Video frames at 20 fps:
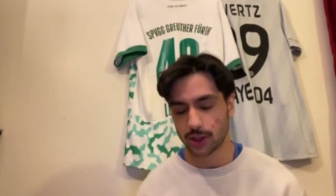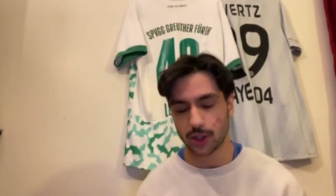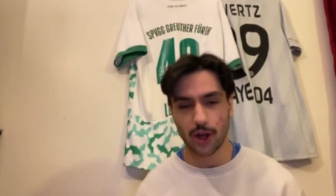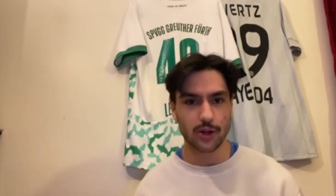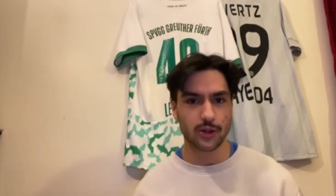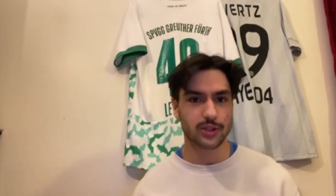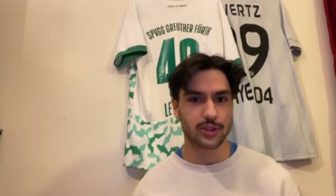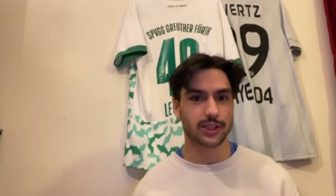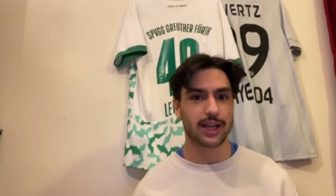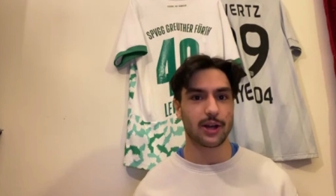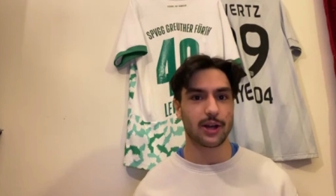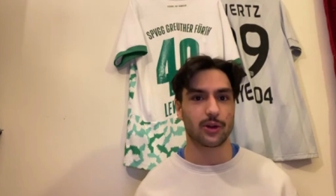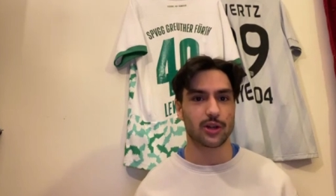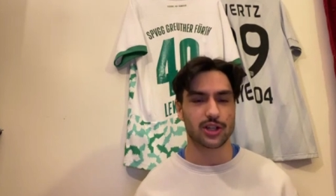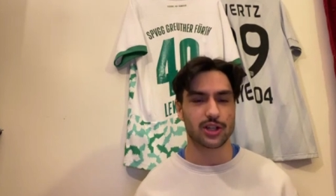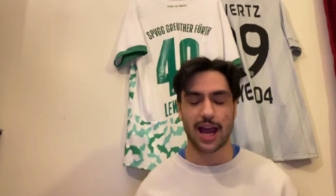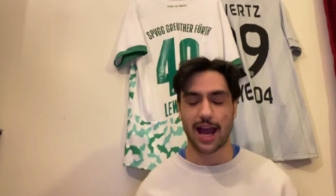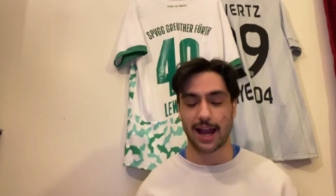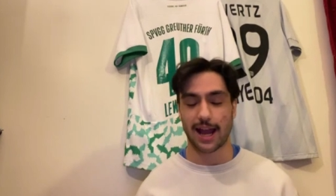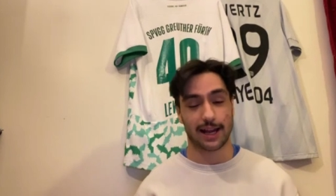Carlos
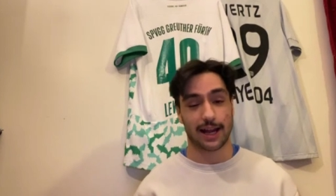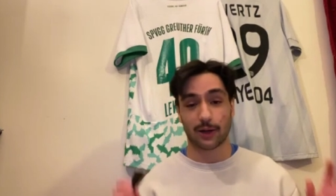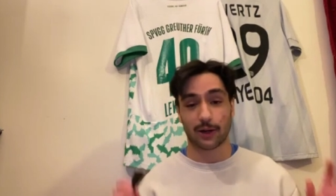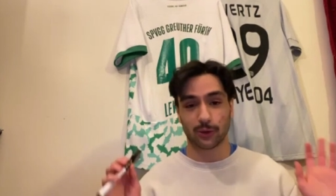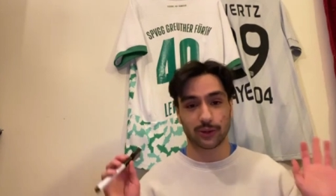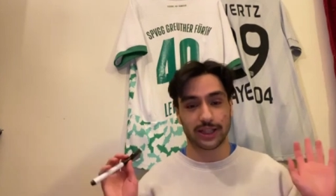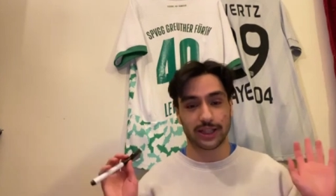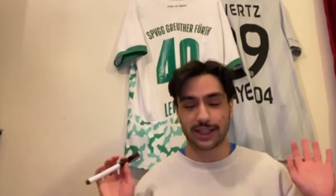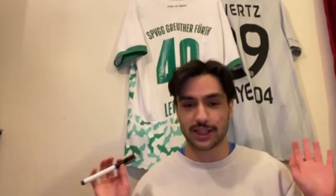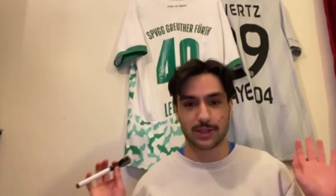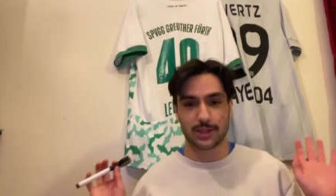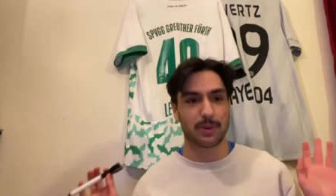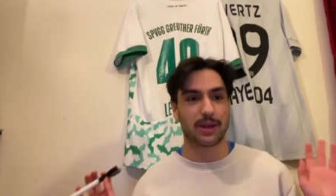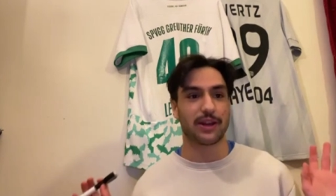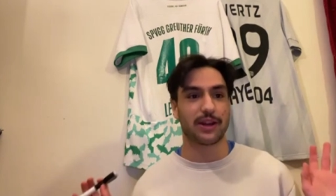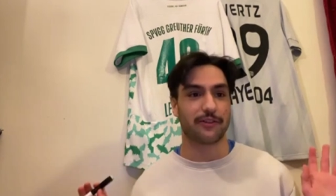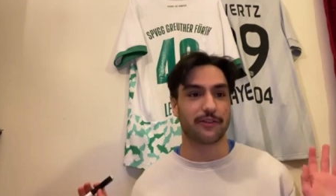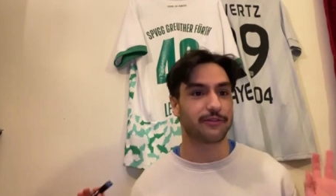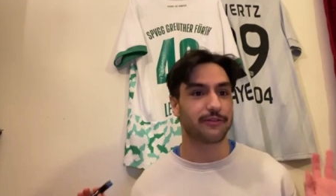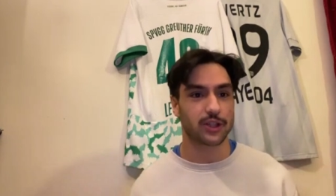Queiroz, I, I don't think it's
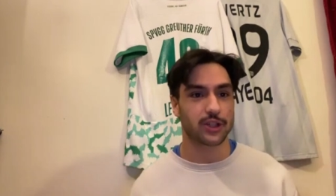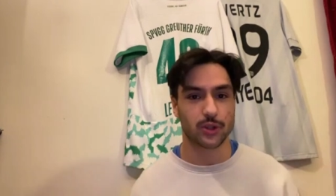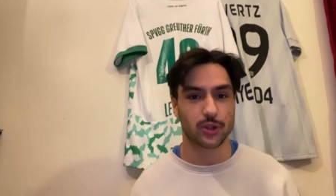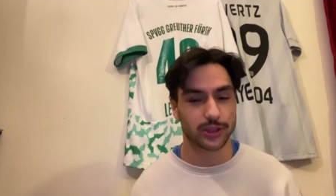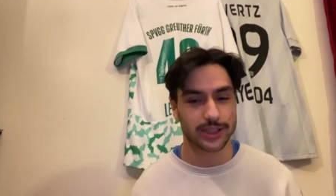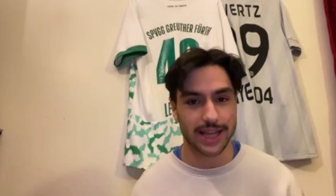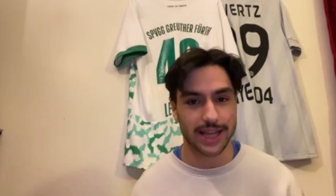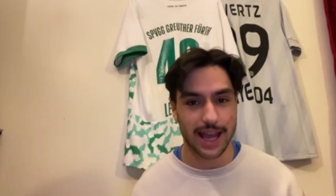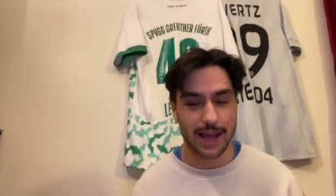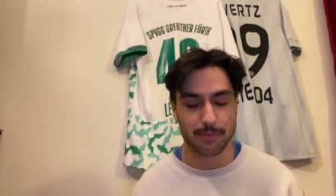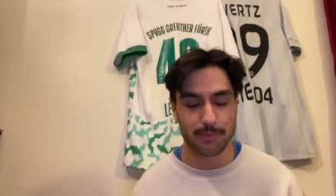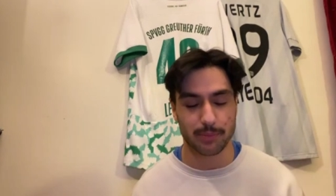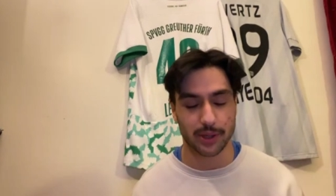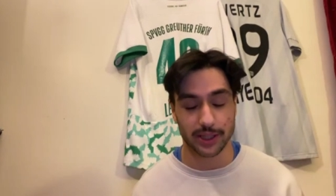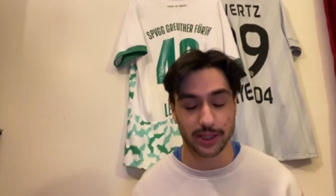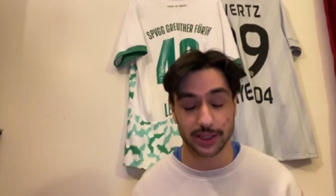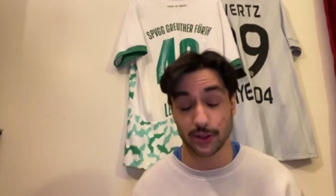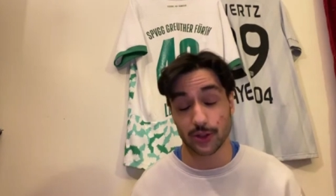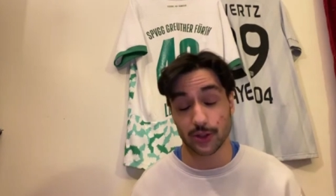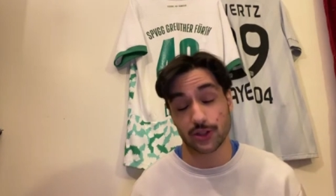been official yet,
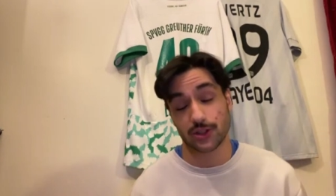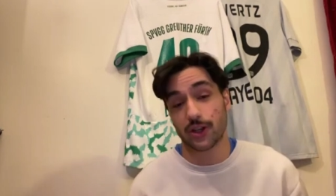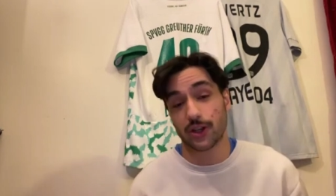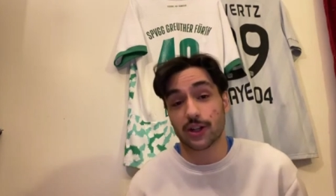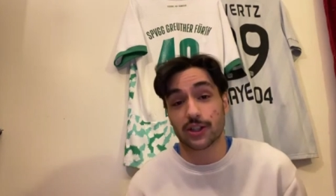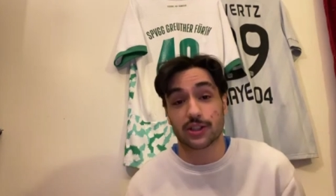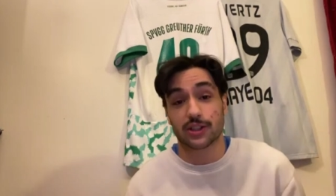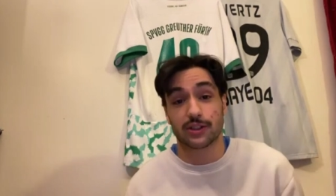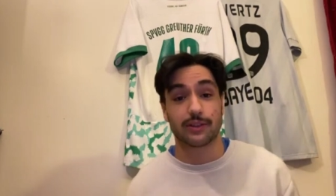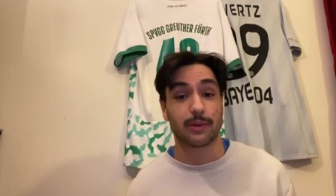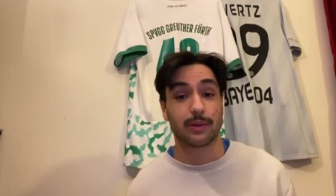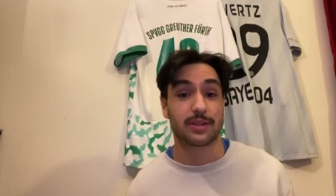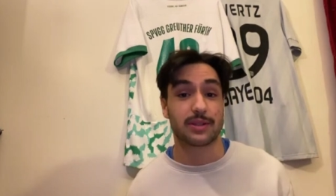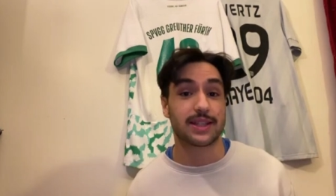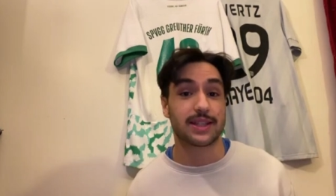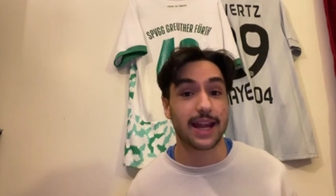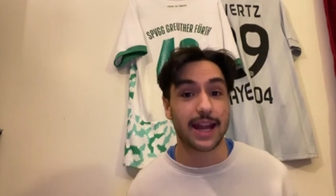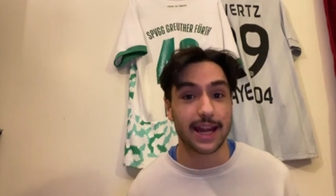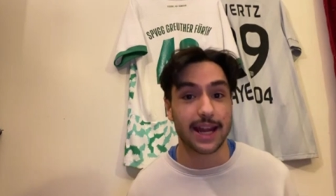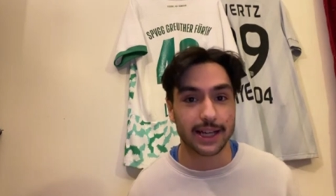but there's talks of him
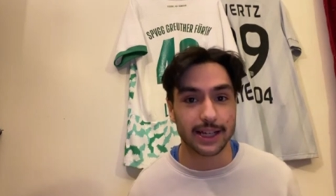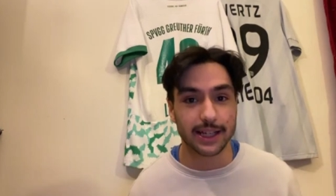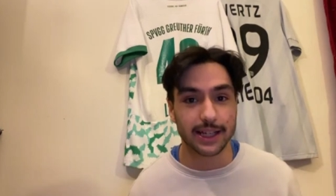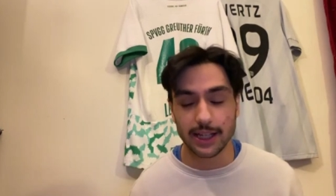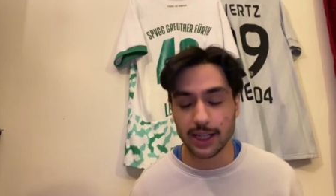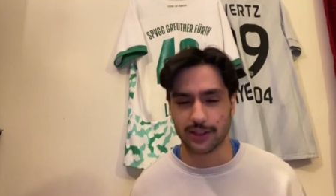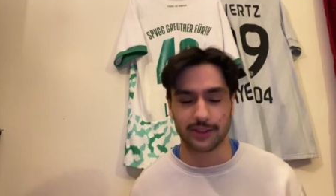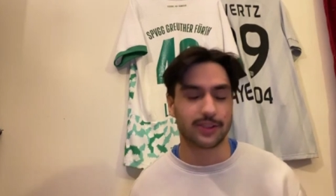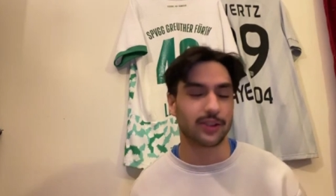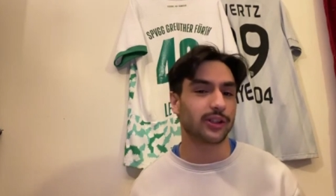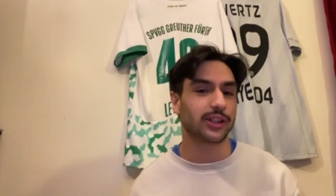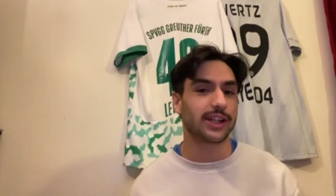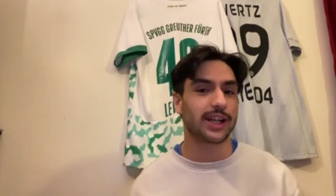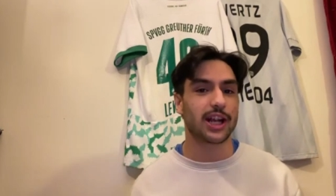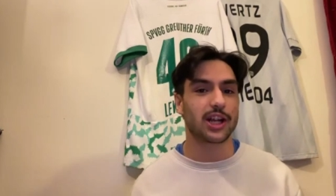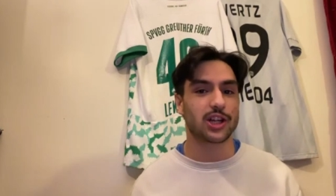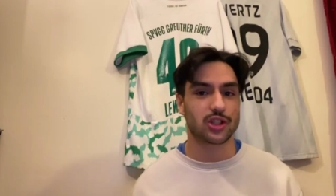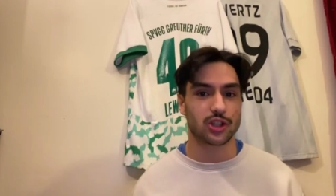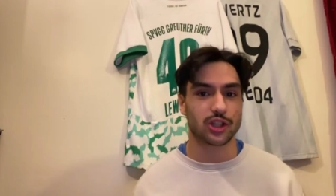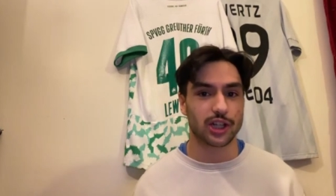staying until the
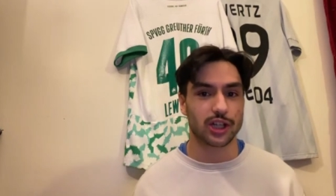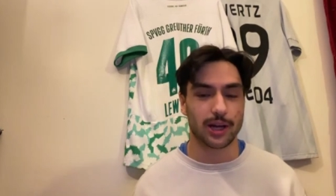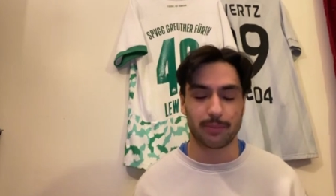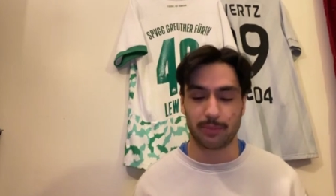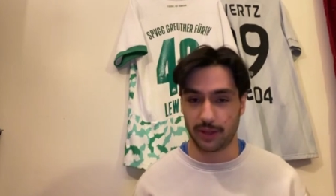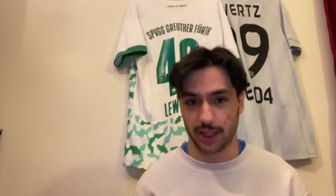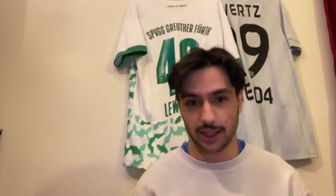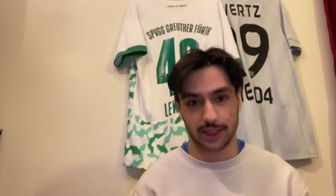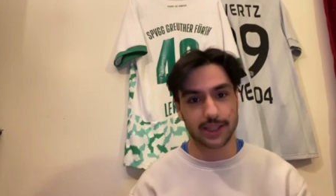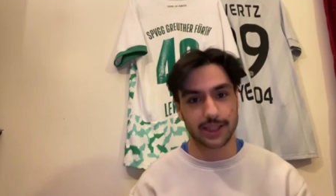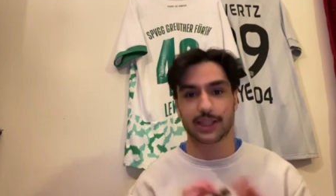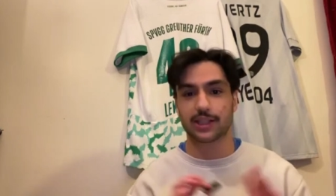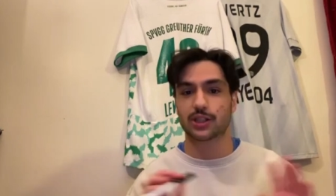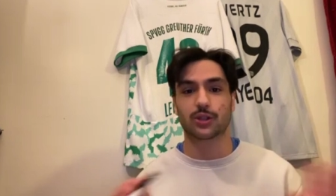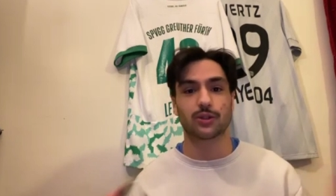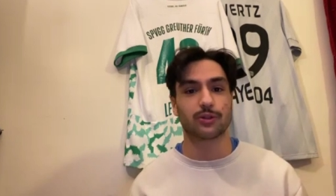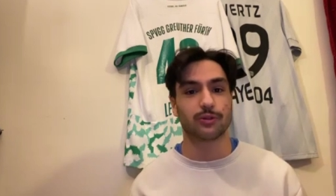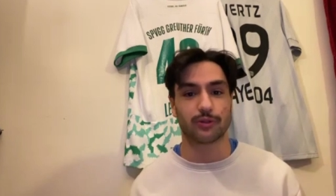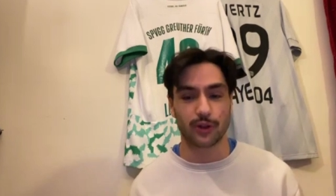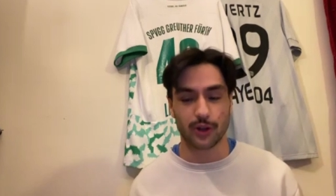Asian Cup. Nothing is
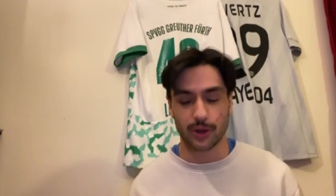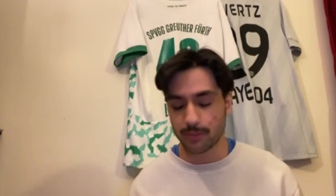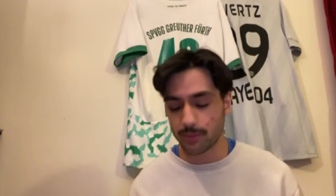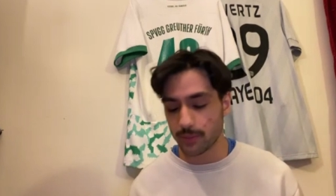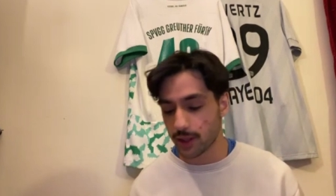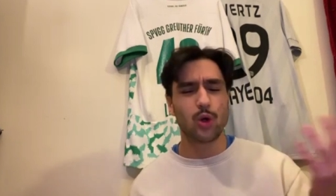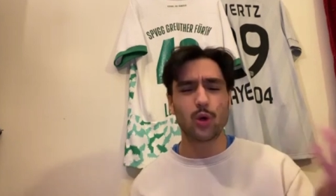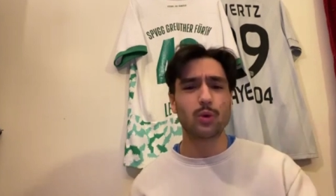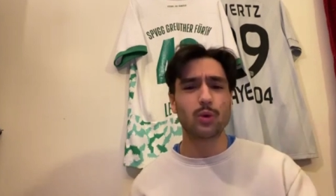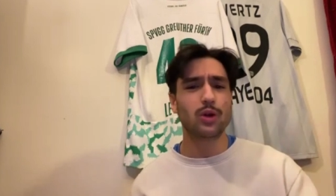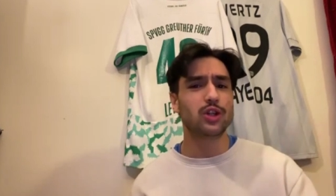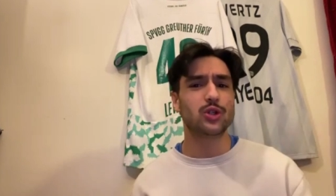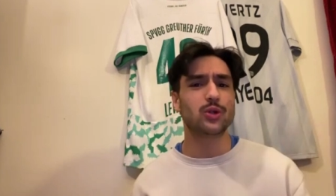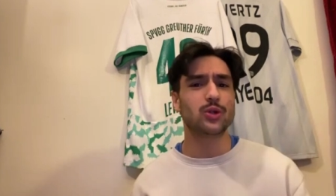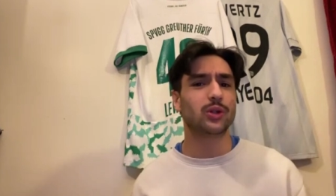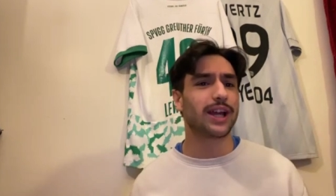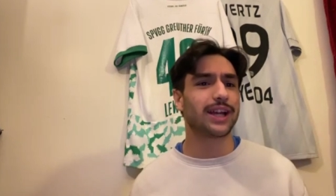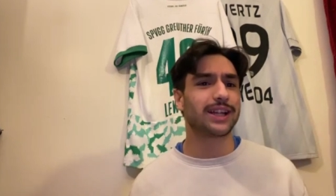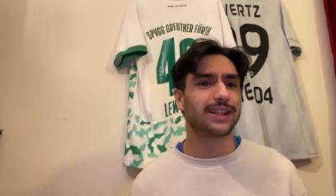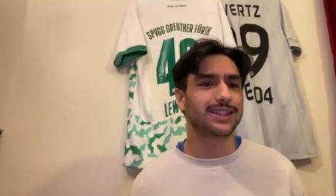confirmed. Who would you
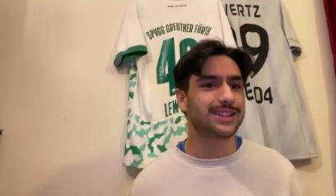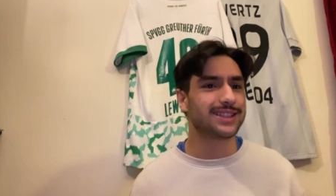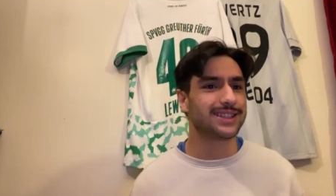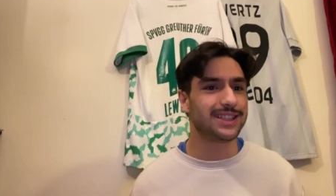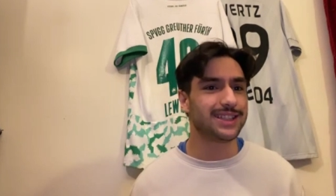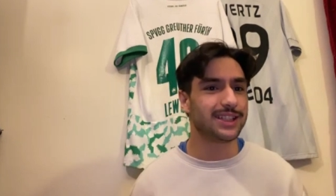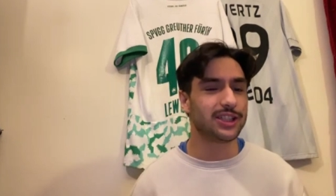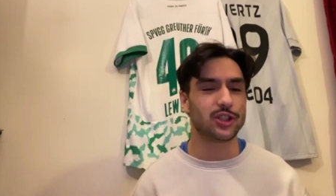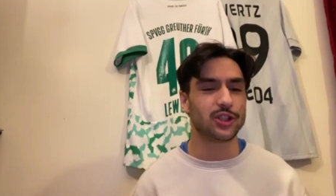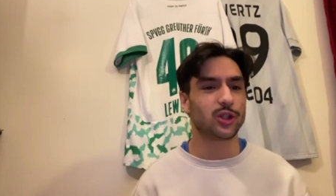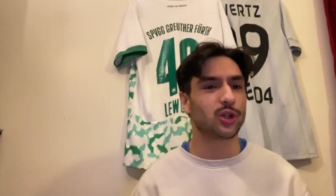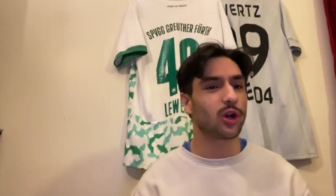like to see